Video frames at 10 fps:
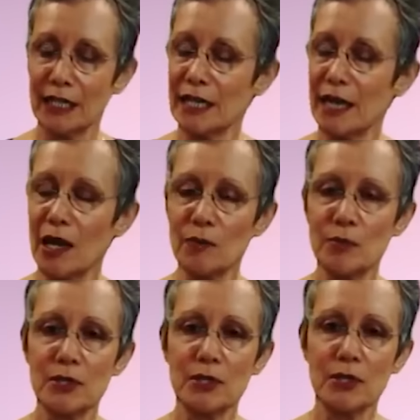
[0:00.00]
It helps
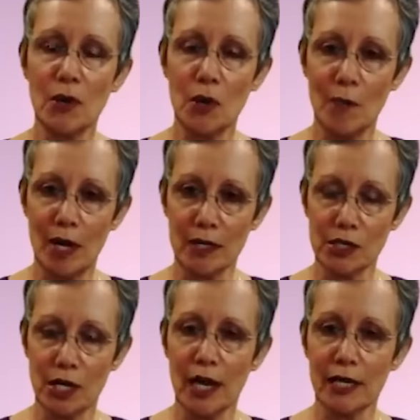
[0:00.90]
so
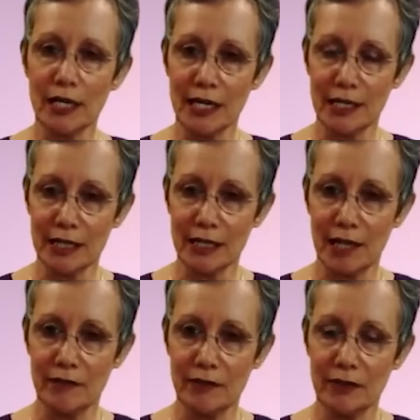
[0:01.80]
much on a healing
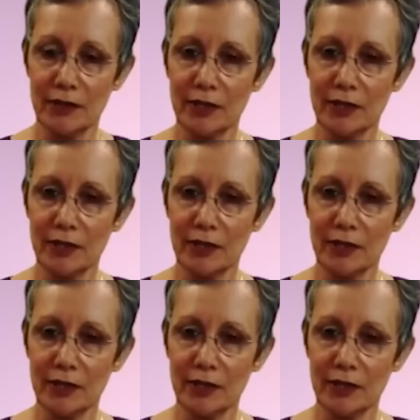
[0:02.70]
level.